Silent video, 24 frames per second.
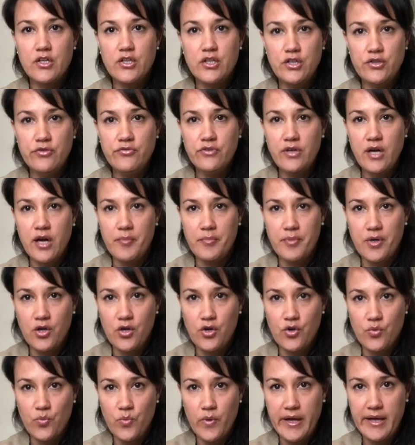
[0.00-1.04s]
You've come a
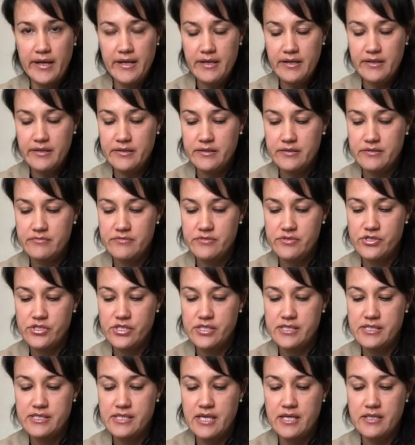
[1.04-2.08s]
long way,
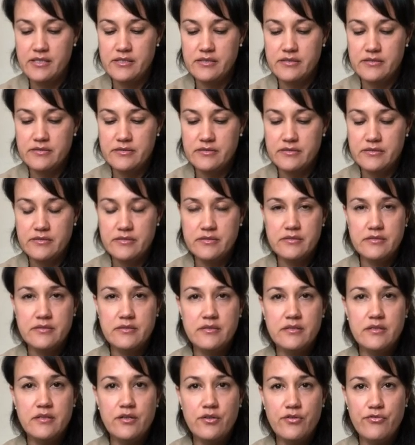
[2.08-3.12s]
she said.
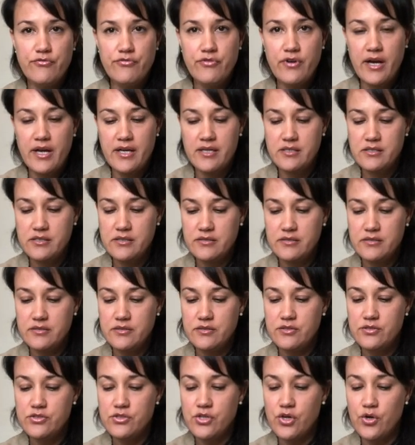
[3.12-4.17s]
Fred
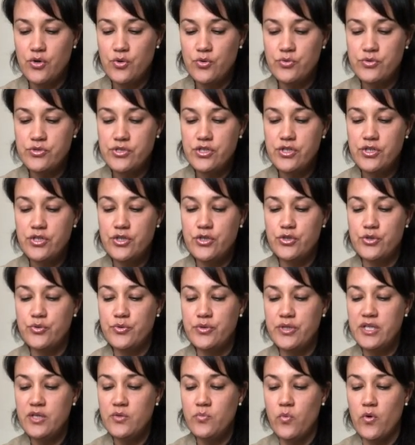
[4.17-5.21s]
told her who
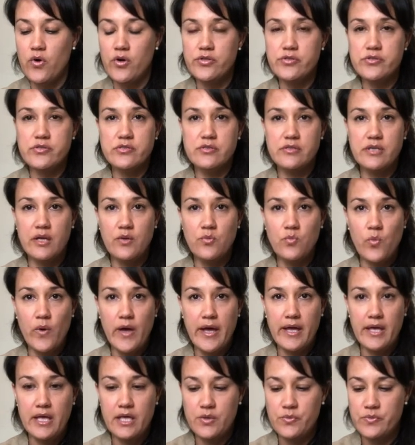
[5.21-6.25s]
he was and
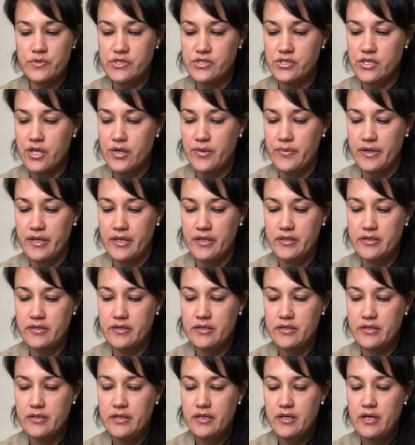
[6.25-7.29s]
where he was going.
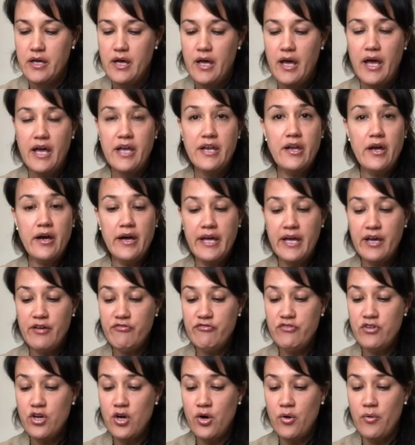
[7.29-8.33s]
And I
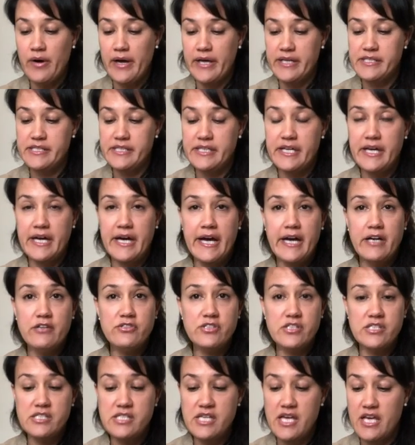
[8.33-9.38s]
have no idea how
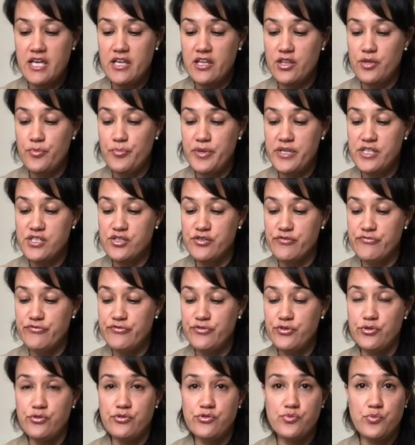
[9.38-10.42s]
to take the bitter
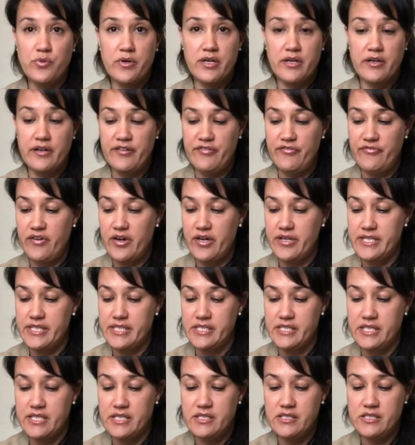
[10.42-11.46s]
fruit when I
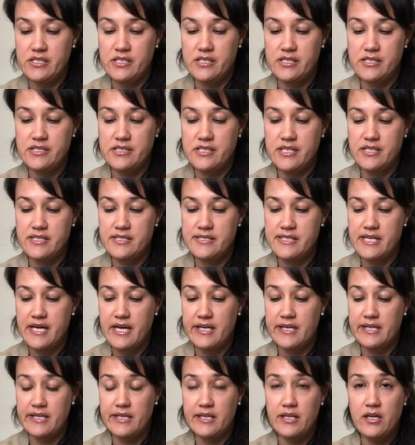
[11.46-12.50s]
find it, he said
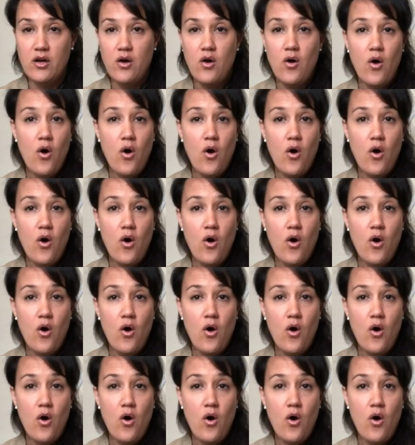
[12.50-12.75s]
sadly,